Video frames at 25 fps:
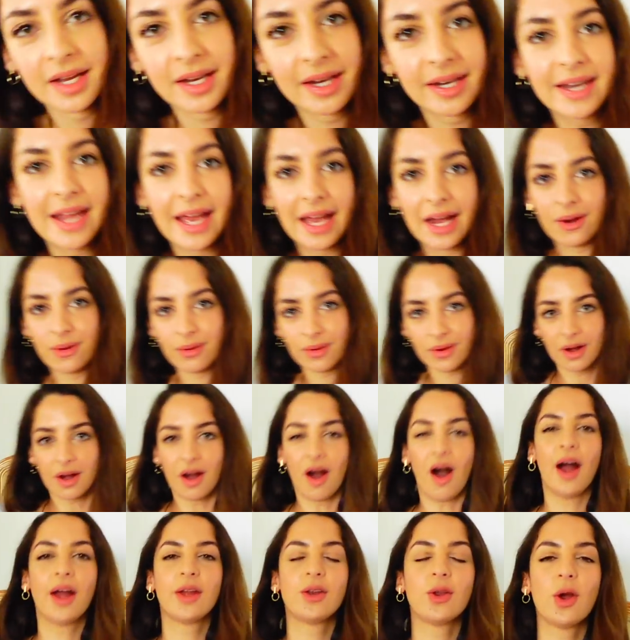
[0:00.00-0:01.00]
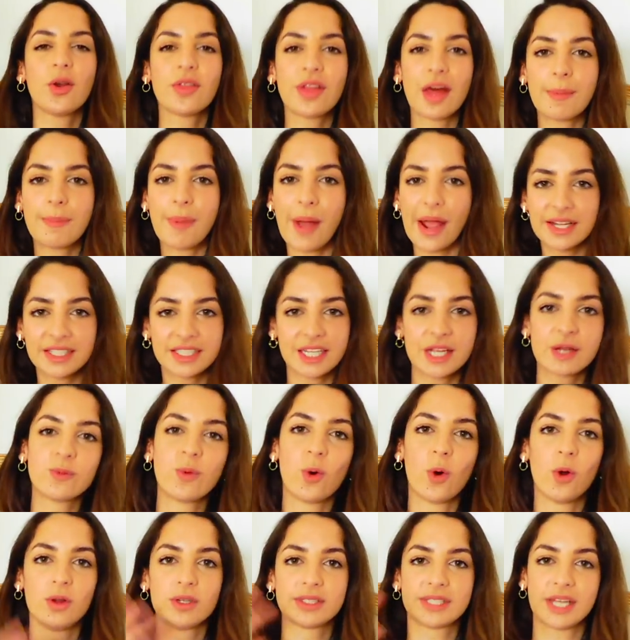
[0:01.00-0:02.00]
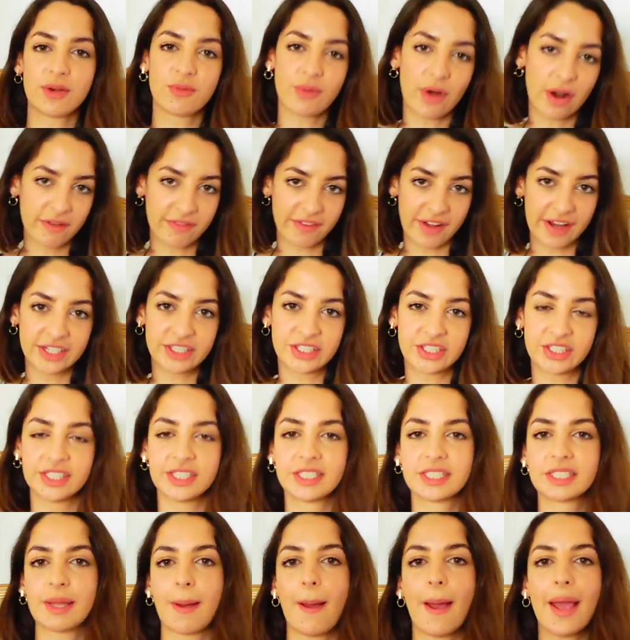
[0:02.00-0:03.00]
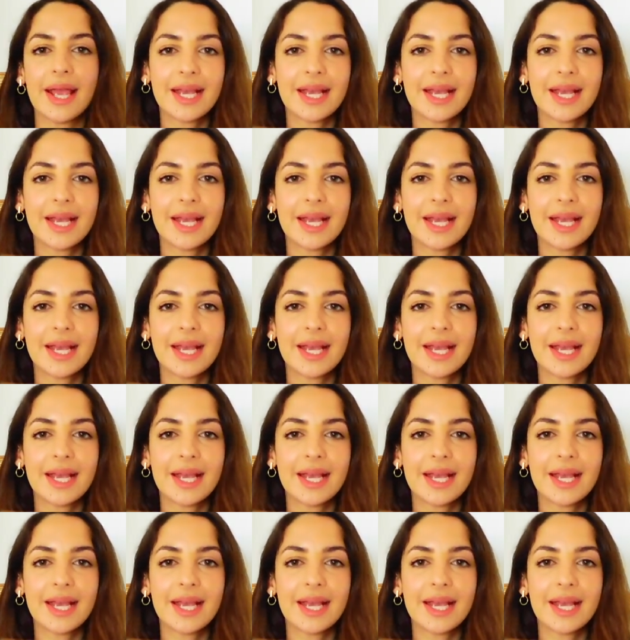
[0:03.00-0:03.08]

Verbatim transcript: Now, I know that painting walls and renovations